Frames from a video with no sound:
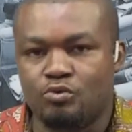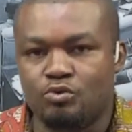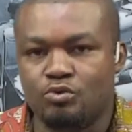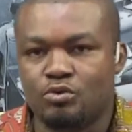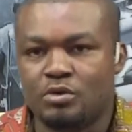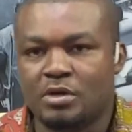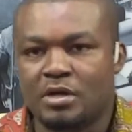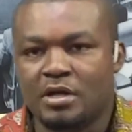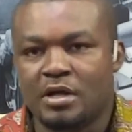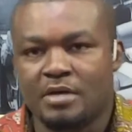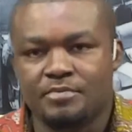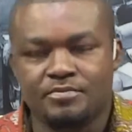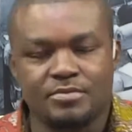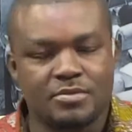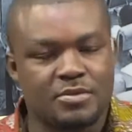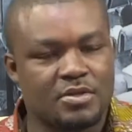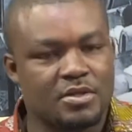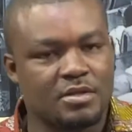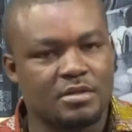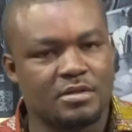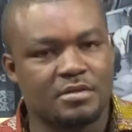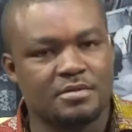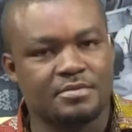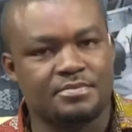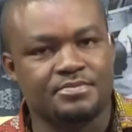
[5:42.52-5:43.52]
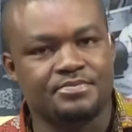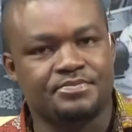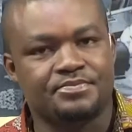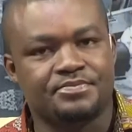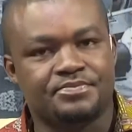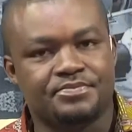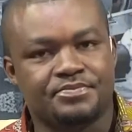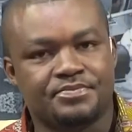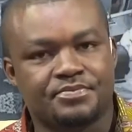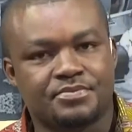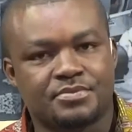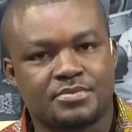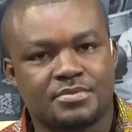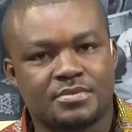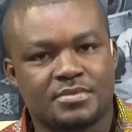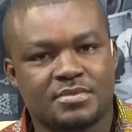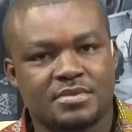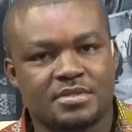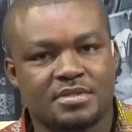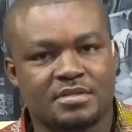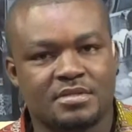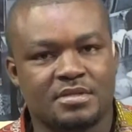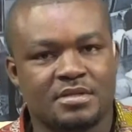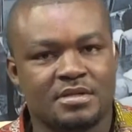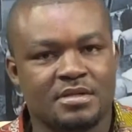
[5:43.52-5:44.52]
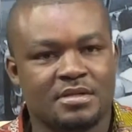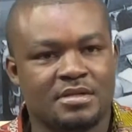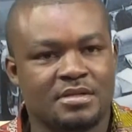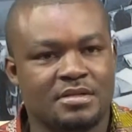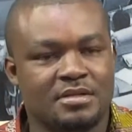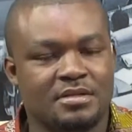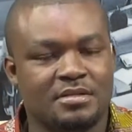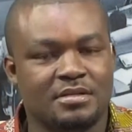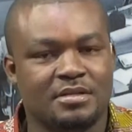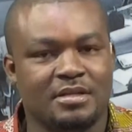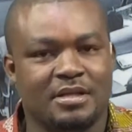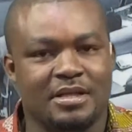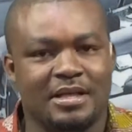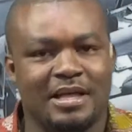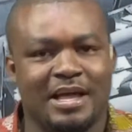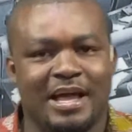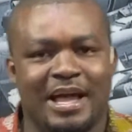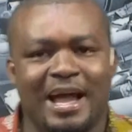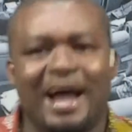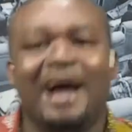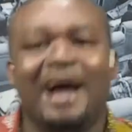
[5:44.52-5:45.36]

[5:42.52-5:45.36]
me we ya ka say say mi sa force hin say me pun